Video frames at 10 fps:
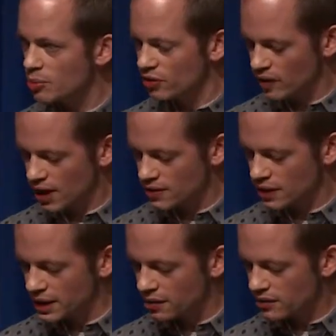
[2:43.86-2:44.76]
provides
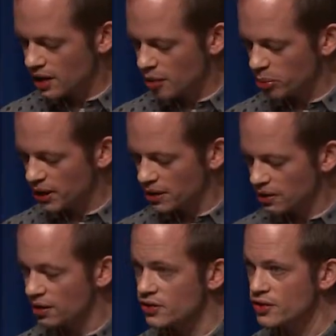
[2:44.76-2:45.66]
legal sampling,
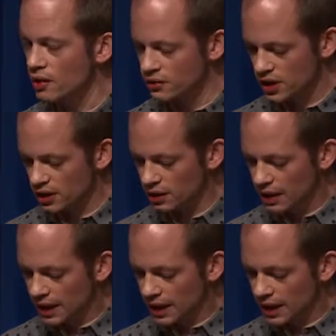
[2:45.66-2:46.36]
consulting,